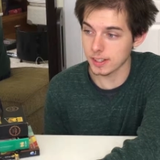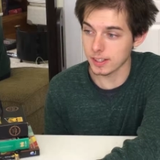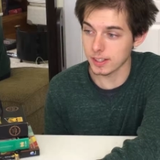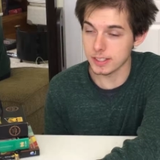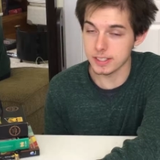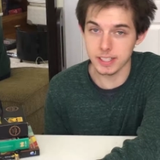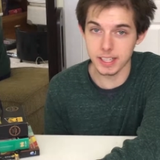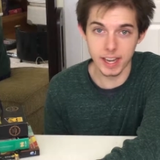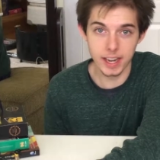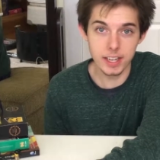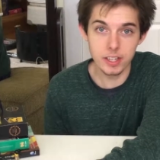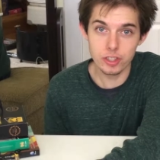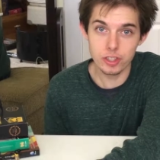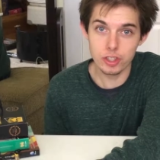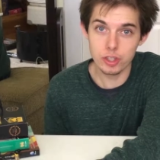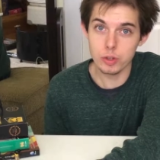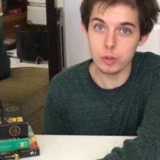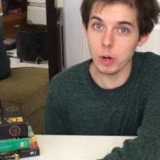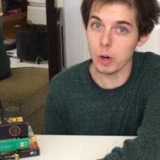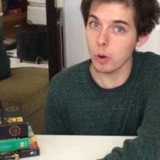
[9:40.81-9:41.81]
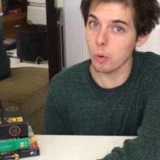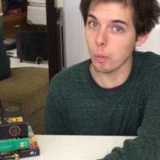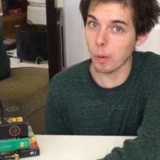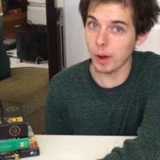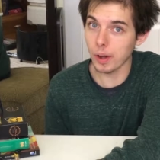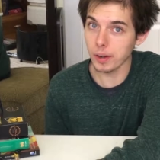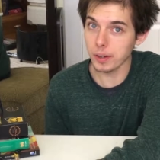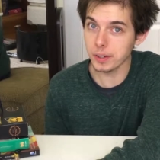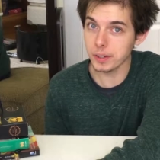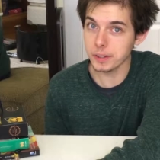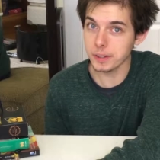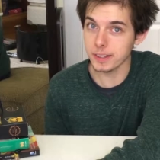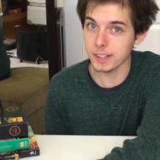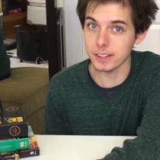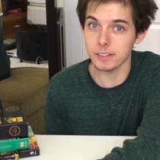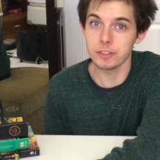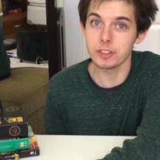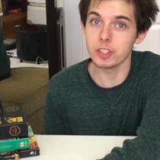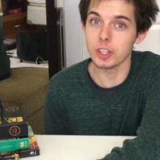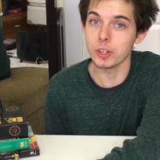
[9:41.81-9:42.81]
Is H two O water?
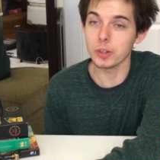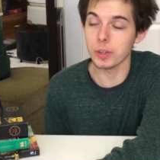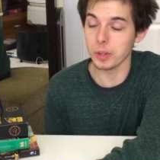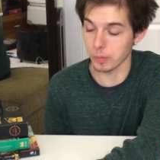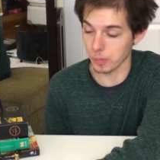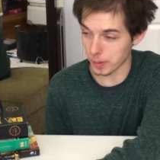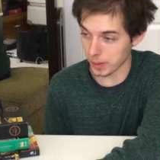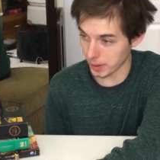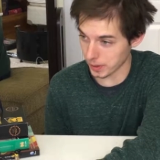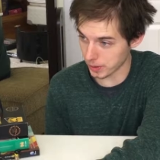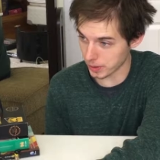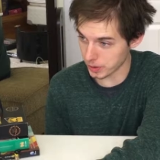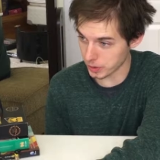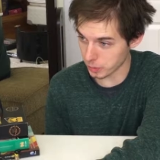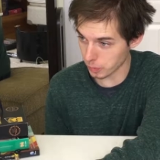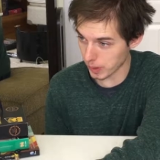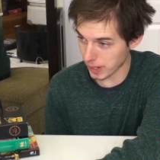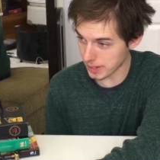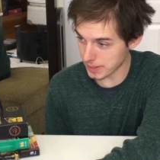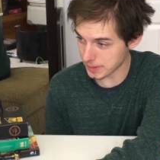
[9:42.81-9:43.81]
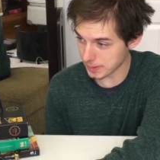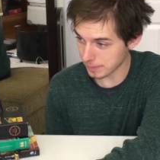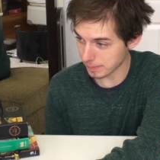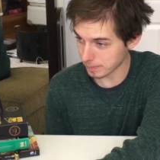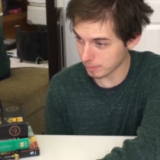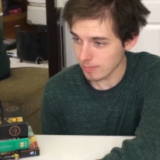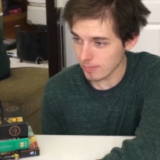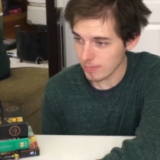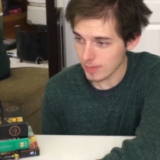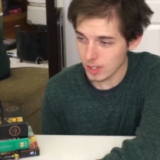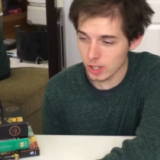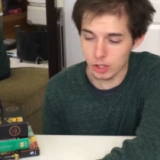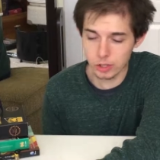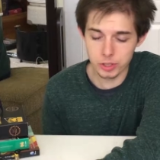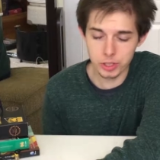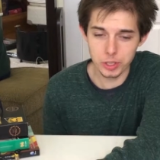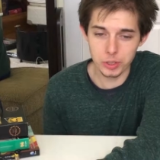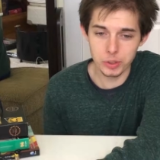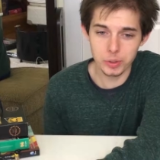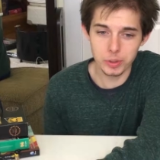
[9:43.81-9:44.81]
If so, then water is wet.
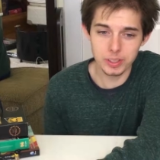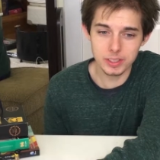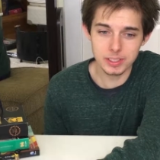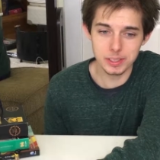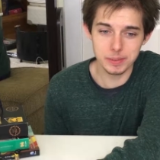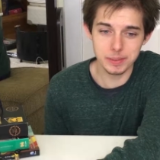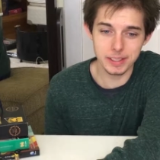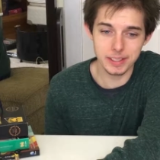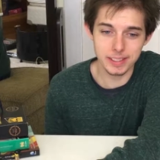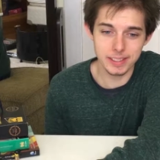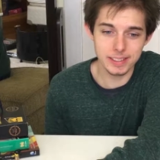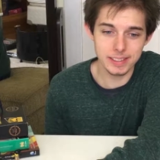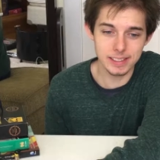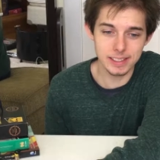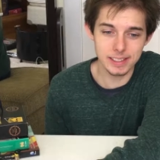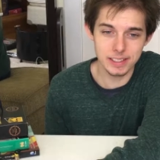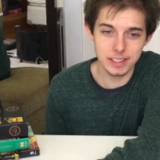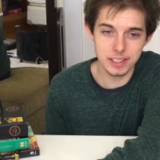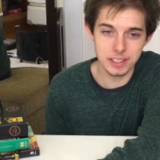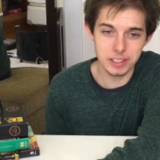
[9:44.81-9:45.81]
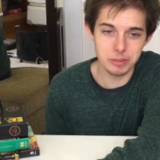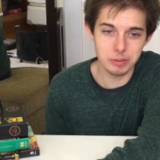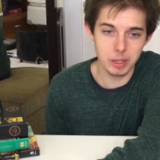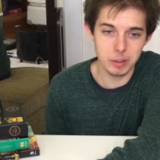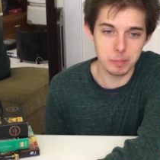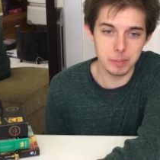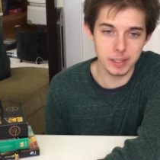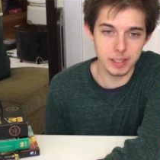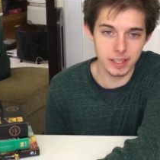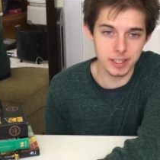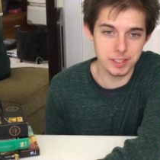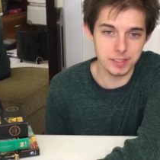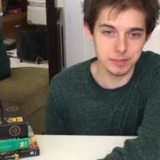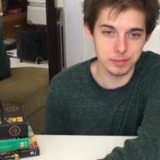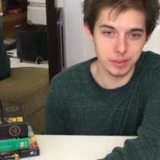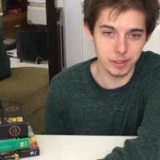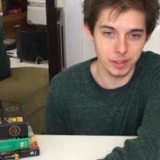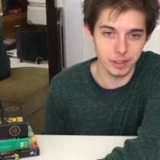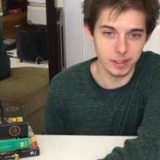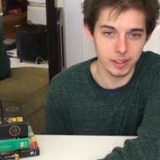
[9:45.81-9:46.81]
Also, something is wet because
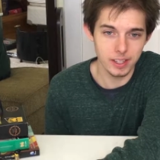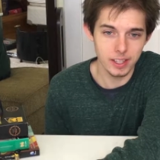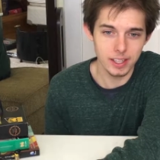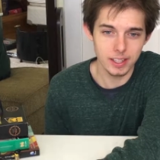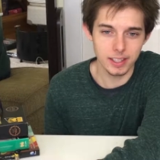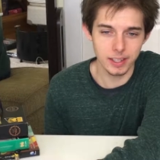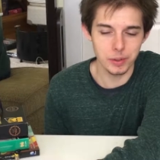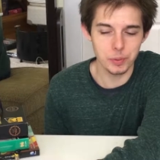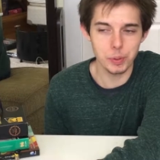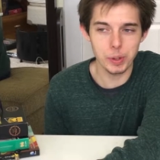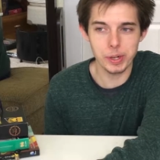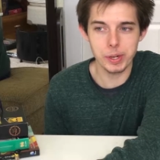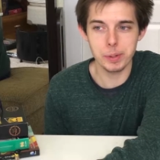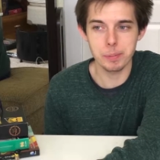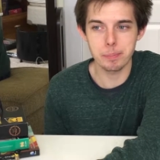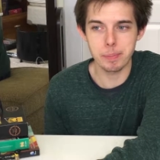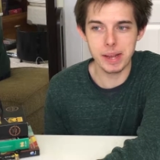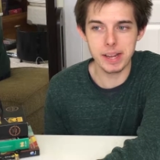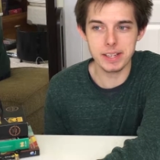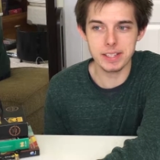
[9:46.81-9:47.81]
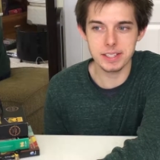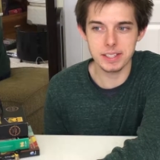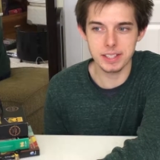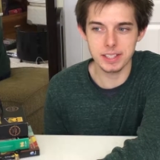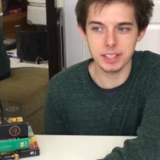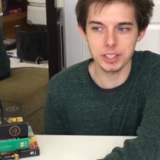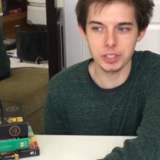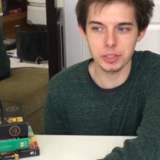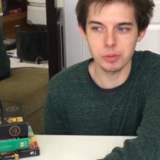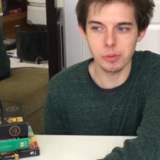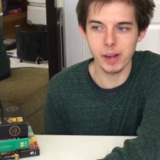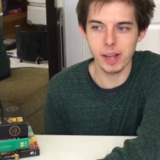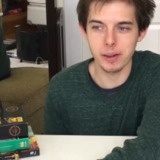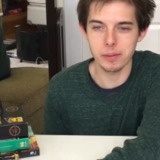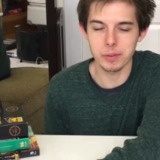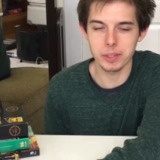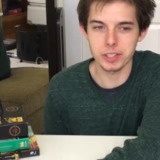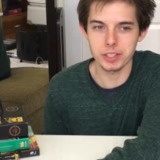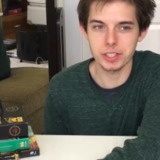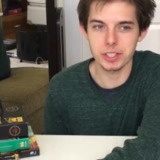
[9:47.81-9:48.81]
of water. Like, water makes things
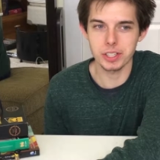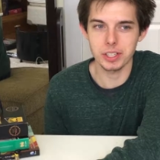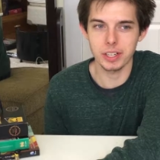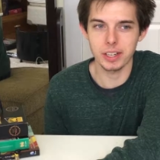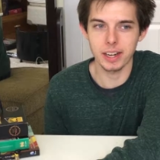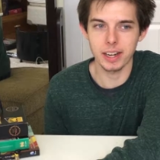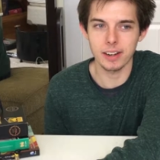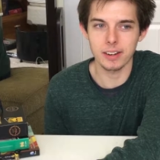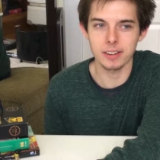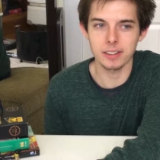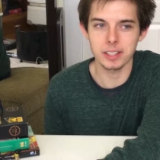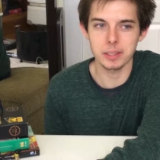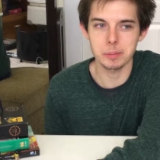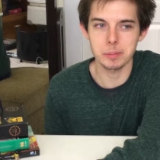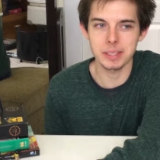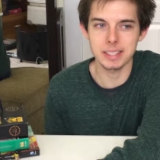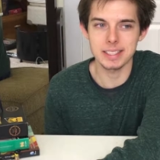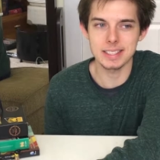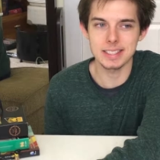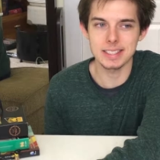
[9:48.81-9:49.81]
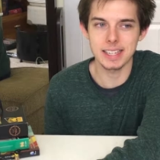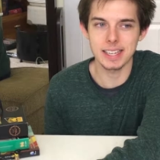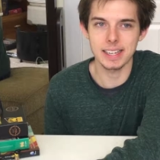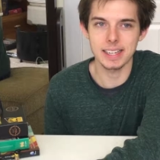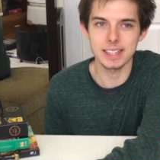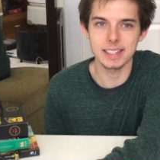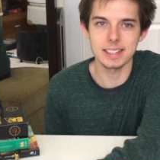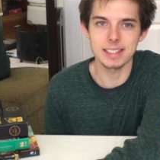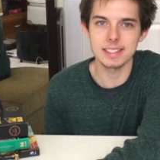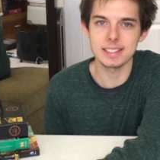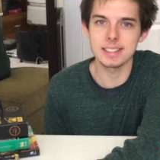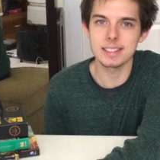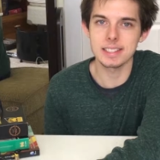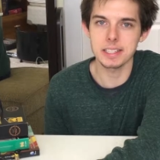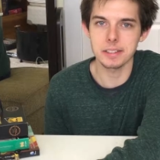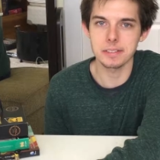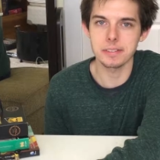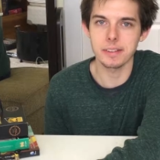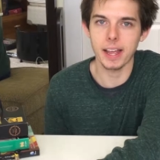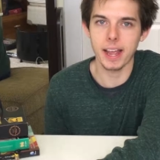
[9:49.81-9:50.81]
wet, which inherently means that it
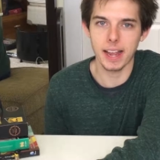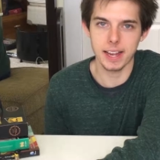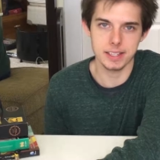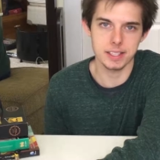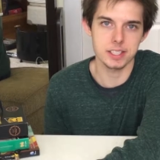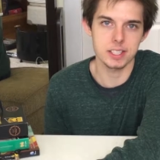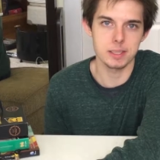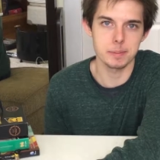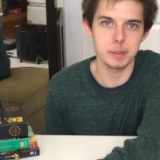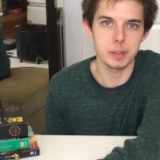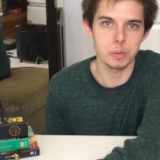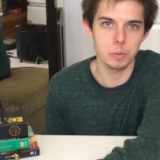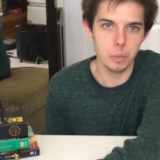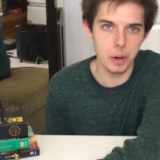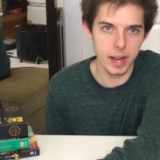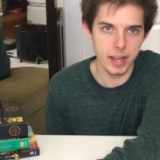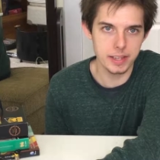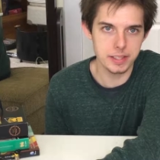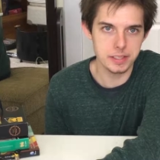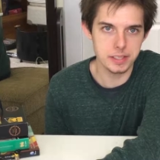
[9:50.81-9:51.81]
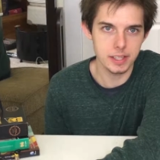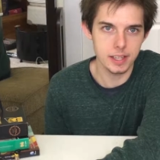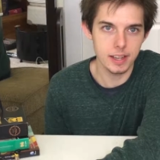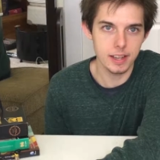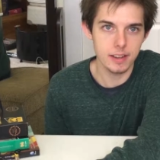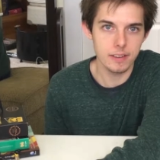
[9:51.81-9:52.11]
itself has to be wet